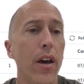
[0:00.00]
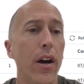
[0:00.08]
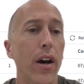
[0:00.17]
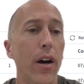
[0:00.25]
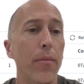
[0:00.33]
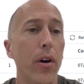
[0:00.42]

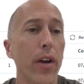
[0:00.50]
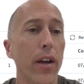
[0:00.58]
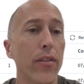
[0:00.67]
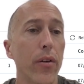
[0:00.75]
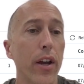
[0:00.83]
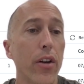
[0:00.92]
Okay,
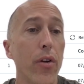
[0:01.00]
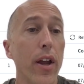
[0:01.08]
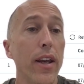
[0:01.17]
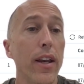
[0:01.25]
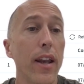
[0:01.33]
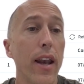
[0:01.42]
so I
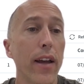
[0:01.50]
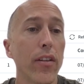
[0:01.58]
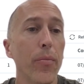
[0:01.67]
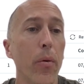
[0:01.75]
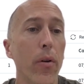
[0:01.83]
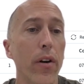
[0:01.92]
created an
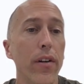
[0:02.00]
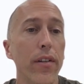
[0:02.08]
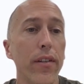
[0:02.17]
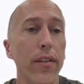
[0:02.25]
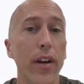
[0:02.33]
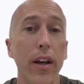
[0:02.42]

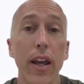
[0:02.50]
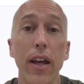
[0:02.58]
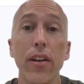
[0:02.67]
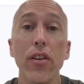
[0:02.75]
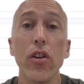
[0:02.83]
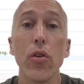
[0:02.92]
export.
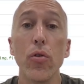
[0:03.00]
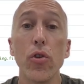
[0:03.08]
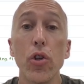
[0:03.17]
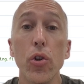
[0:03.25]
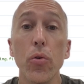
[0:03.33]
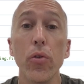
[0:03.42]
Again, you
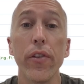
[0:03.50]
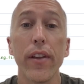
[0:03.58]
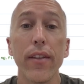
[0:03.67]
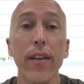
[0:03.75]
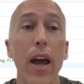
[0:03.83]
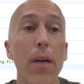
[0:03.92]
choose
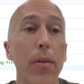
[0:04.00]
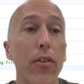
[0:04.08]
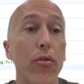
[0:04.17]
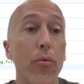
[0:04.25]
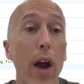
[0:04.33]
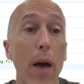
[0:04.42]
the type
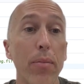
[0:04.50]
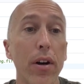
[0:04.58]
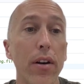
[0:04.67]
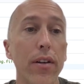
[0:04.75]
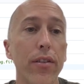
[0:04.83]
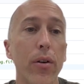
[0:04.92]
as
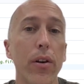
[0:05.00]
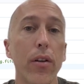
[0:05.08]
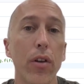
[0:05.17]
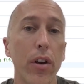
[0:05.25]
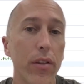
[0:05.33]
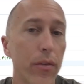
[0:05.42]
wrapper. So
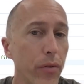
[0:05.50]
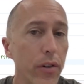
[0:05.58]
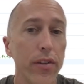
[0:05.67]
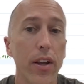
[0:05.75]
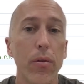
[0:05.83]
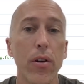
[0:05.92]
the
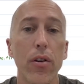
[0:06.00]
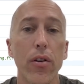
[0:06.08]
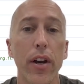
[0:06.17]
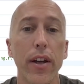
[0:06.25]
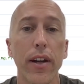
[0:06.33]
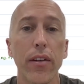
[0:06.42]
first thing when you
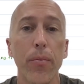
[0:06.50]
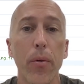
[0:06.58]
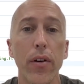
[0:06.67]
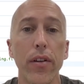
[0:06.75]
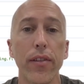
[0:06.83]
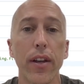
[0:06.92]
create an
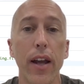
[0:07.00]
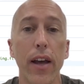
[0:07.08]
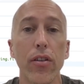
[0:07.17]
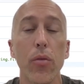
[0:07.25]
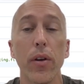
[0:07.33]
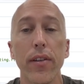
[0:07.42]
export is going to
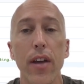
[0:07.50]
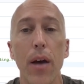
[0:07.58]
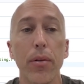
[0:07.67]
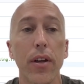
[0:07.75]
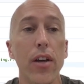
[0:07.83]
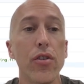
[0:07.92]
ask you what's the
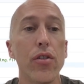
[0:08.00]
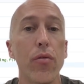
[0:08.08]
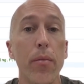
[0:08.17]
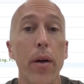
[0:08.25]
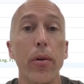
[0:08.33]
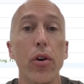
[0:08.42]
application.
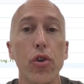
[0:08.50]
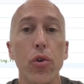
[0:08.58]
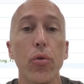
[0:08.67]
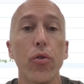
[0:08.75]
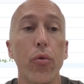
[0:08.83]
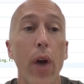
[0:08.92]
Remember,
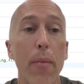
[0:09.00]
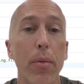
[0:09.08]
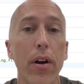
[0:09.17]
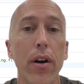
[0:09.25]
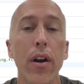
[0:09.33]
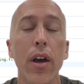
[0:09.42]
choose
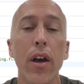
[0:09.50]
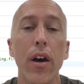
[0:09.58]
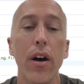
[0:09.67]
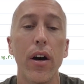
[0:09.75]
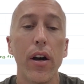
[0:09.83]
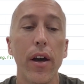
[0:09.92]
wrapper.
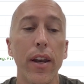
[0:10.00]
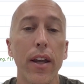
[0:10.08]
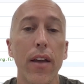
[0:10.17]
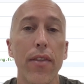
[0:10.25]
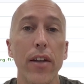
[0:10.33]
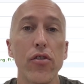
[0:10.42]
And
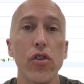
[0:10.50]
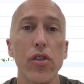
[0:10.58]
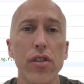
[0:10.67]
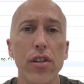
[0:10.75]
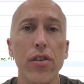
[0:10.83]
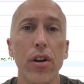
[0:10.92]
again, that's
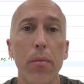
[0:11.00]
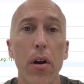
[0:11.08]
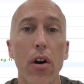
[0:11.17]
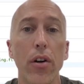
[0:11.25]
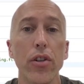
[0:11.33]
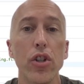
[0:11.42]
just the
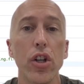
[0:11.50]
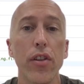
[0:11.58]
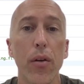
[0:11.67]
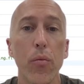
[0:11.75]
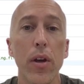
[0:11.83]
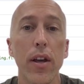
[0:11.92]
terminology
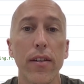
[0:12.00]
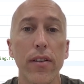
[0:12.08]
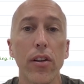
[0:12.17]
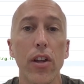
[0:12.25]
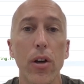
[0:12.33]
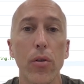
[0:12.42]
that we at
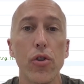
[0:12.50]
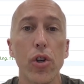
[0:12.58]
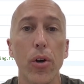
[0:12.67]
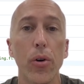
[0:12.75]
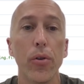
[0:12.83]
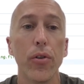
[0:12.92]
Celigo
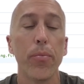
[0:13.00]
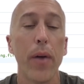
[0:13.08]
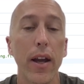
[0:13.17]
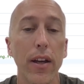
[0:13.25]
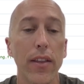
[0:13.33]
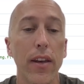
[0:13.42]
chose
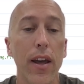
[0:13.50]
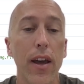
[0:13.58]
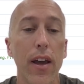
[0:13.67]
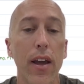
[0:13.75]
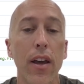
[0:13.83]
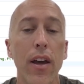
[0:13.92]
back in the
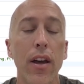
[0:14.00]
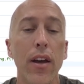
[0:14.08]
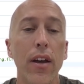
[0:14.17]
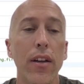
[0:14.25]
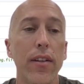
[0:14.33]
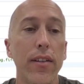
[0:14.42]
day
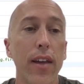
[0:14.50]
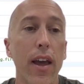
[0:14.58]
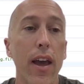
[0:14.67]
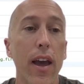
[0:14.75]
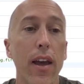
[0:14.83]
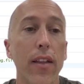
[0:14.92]
to say,
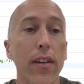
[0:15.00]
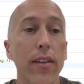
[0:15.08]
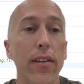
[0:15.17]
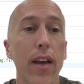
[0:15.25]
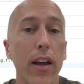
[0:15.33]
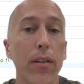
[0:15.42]
hey,
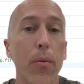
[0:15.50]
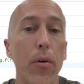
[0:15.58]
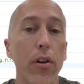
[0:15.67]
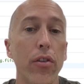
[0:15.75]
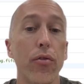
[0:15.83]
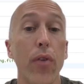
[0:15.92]
this
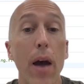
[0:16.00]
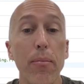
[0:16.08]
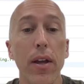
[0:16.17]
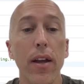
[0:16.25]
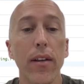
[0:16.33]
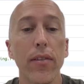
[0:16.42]
export is
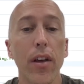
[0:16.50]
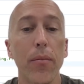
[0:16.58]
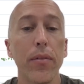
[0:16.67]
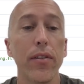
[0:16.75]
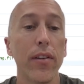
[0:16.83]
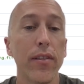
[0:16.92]
wrapping
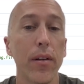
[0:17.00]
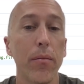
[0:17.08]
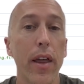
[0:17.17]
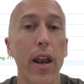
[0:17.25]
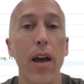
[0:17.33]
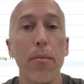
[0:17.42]
some system
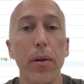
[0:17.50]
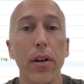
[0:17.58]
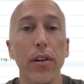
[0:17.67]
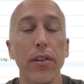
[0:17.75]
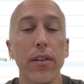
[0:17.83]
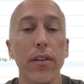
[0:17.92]
that I
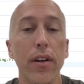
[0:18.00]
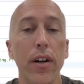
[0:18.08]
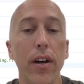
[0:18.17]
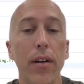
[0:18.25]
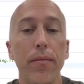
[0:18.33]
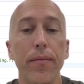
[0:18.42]
built,
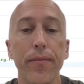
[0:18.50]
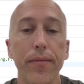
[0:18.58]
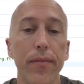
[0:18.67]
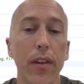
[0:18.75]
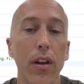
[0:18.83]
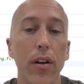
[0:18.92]

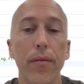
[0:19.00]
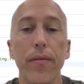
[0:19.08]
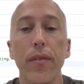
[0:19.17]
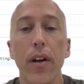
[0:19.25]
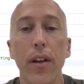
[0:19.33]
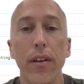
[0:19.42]

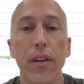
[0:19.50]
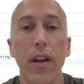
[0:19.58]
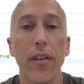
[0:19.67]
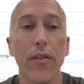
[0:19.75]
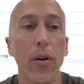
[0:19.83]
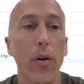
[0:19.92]

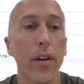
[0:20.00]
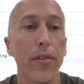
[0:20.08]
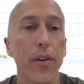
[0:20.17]
and so on.